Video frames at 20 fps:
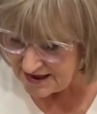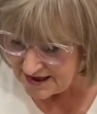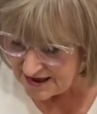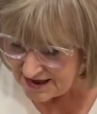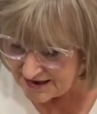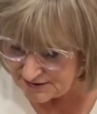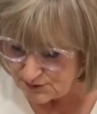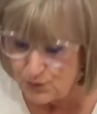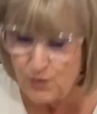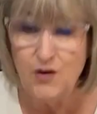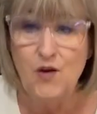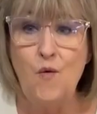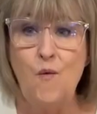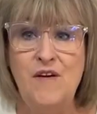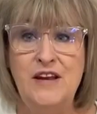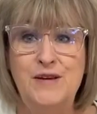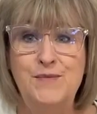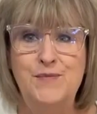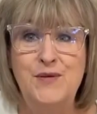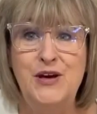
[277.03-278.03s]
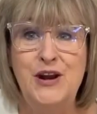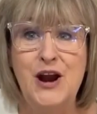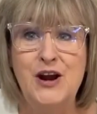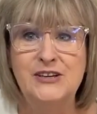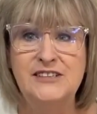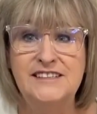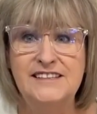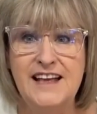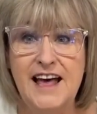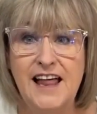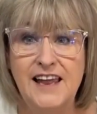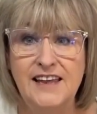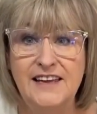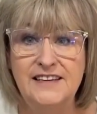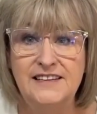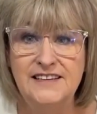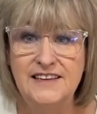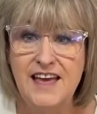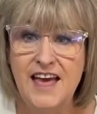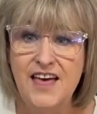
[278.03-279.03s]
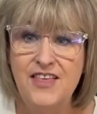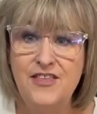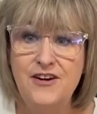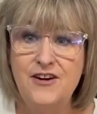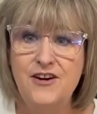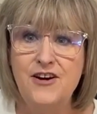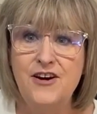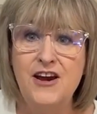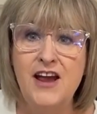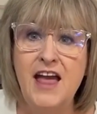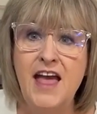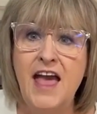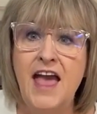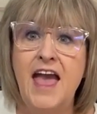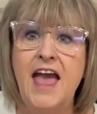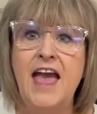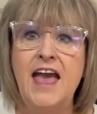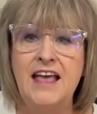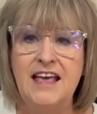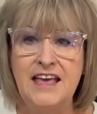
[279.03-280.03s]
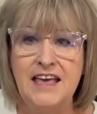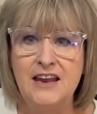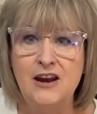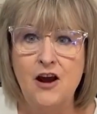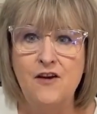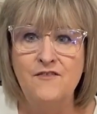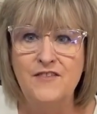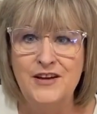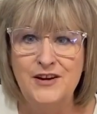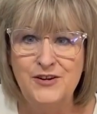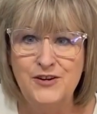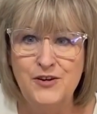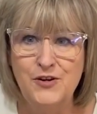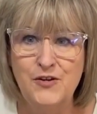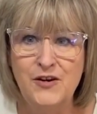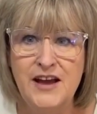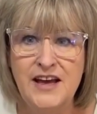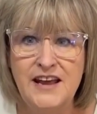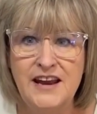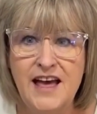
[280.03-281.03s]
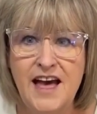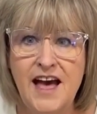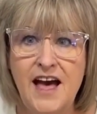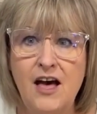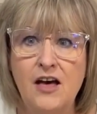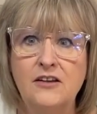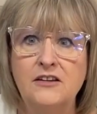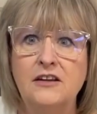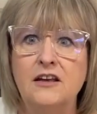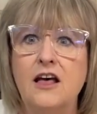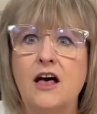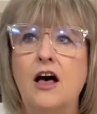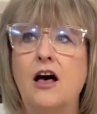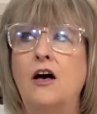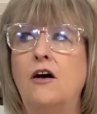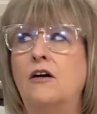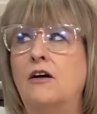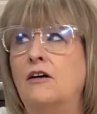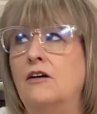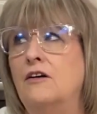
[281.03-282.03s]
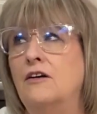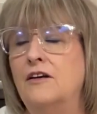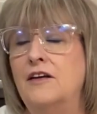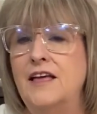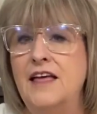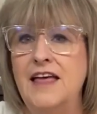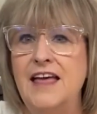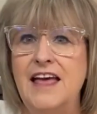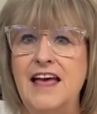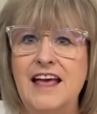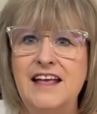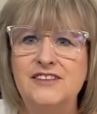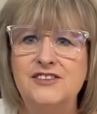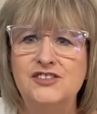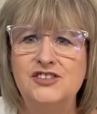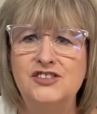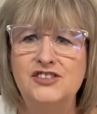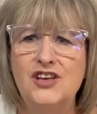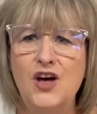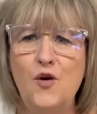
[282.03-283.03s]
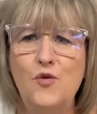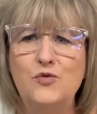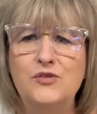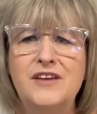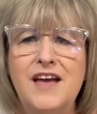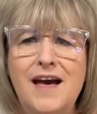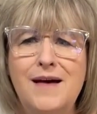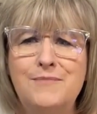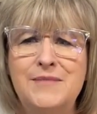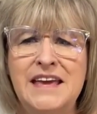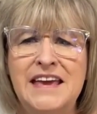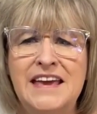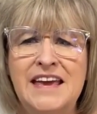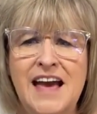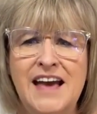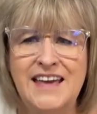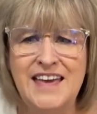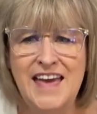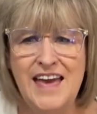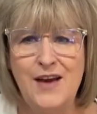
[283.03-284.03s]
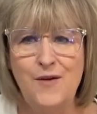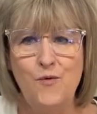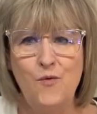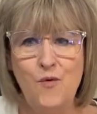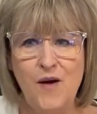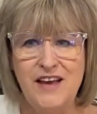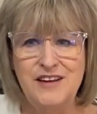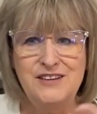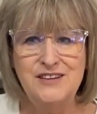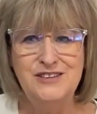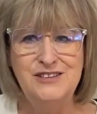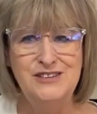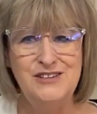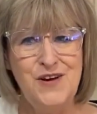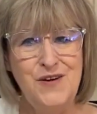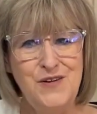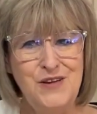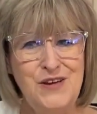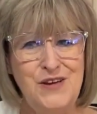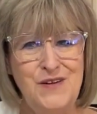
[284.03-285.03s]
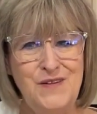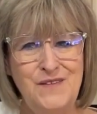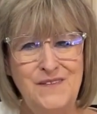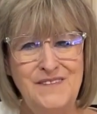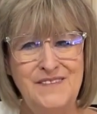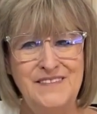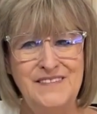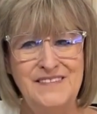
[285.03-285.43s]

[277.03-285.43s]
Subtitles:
is we're going to put our salad together and get our vinaigrette out. Oh, it's so yummy. I can't wait to show you.